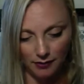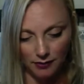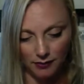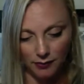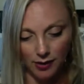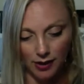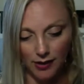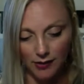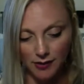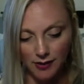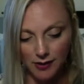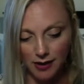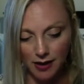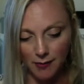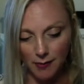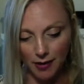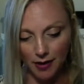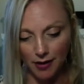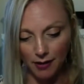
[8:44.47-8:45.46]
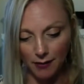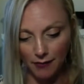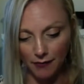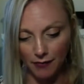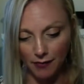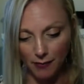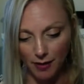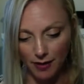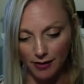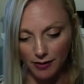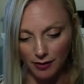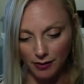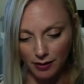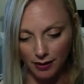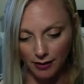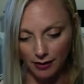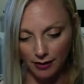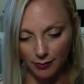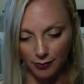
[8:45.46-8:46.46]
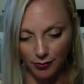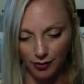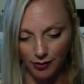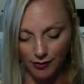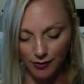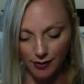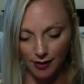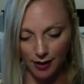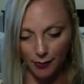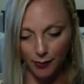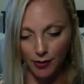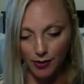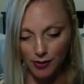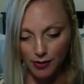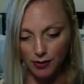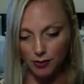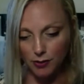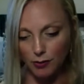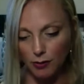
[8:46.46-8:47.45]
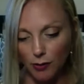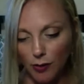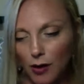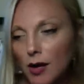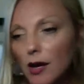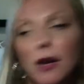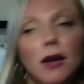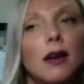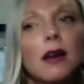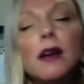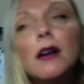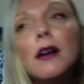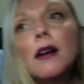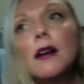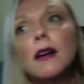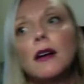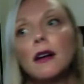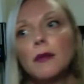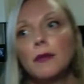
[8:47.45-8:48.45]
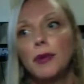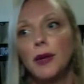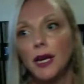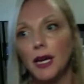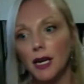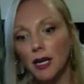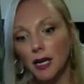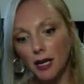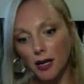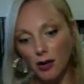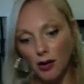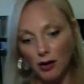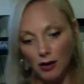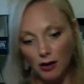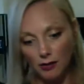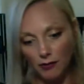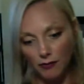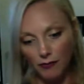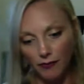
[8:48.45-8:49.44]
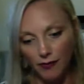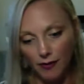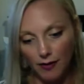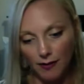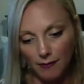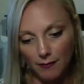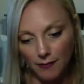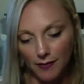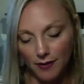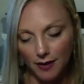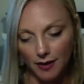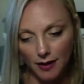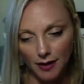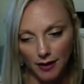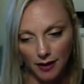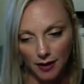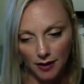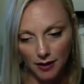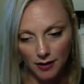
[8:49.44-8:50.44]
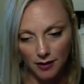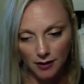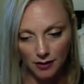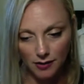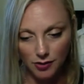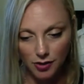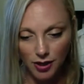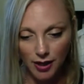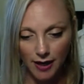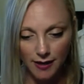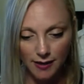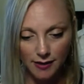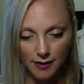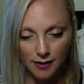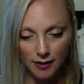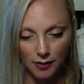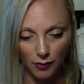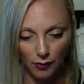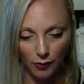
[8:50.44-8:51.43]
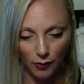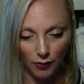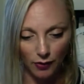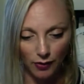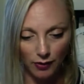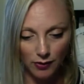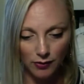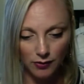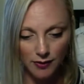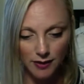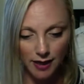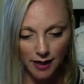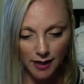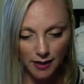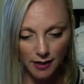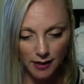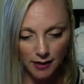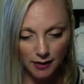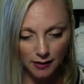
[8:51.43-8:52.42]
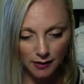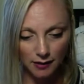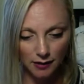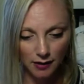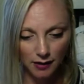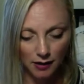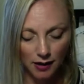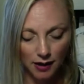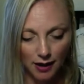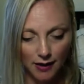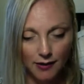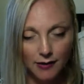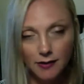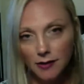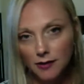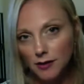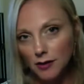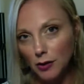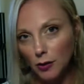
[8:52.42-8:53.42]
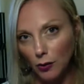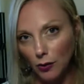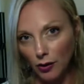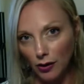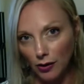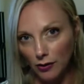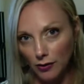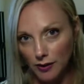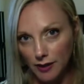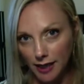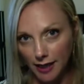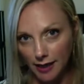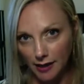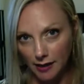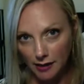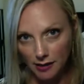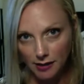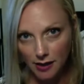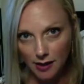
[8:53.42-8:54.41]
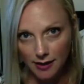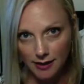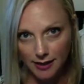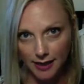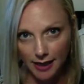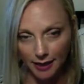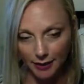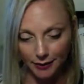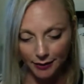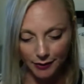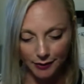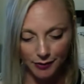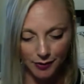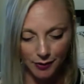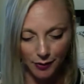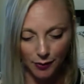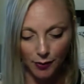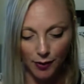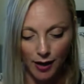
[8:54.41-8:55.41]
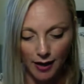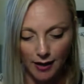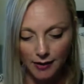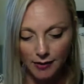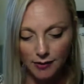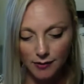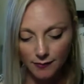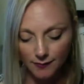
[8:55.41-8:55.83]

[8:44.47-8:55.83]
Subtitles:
What else is coming up for my darling Libras? I want to pick a card from the Enchanted Oracle deck. And this is an Oracle deck. It's not tarot. So I